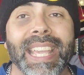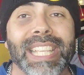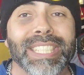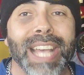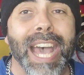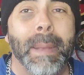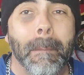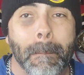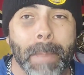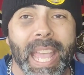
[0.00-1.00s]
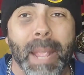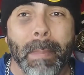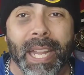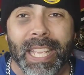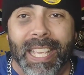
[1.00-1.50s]
he's not big,
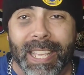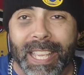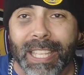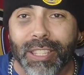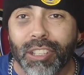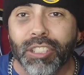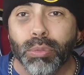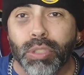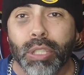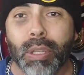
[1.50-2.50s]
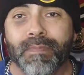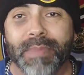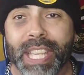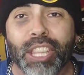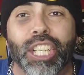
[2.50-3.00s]
but he looks
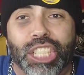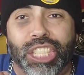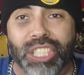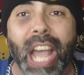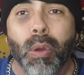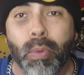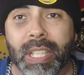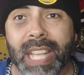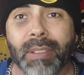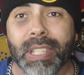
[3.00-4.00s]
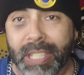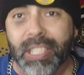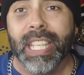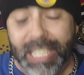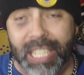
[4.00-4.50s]
stout when he's out there. He doesn't
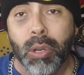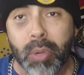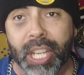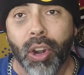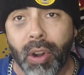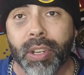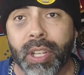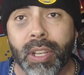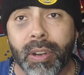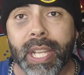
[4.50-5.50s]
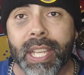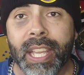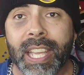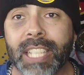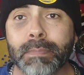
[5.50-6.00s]
look like he's gonna go get hurt. Okay,
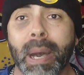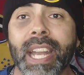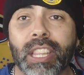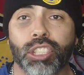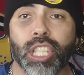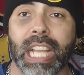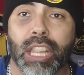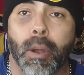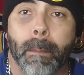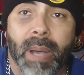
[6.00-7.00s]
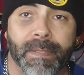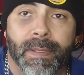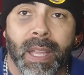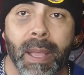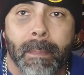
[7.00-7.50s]
his body looks like a little
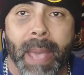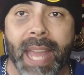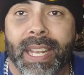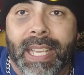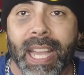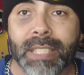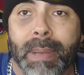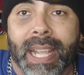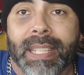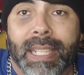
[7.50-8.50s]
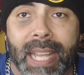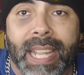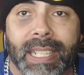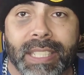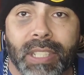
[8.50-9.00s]
buff Madden guys back in the
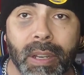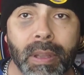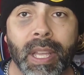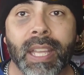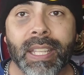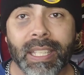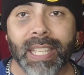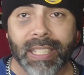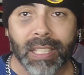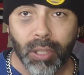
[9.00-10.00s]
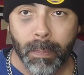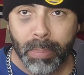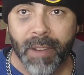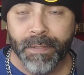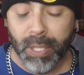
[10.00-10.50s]
90s. He's like the little buff